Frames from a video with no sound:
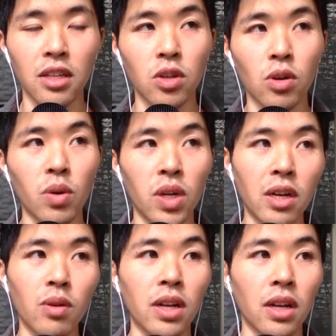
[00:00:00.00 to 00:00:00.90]
so I would
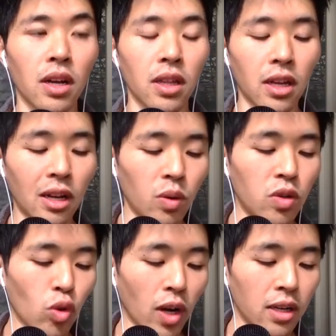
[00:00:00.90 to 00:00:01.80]
hear it and then I would
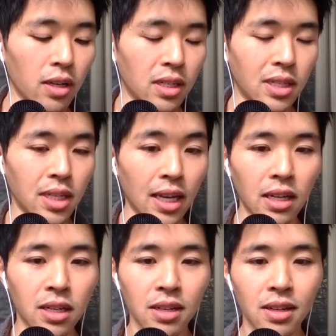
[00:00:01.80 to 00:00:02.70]
try to say
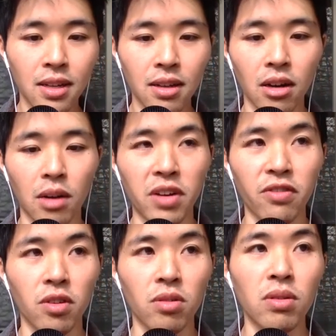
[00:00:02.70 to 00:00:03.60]
it on my
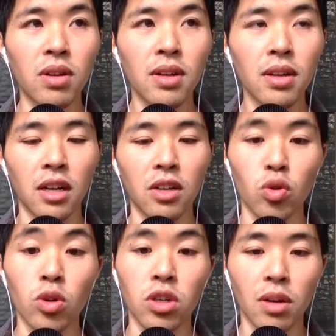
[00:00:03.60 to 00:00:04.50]
phone and search it on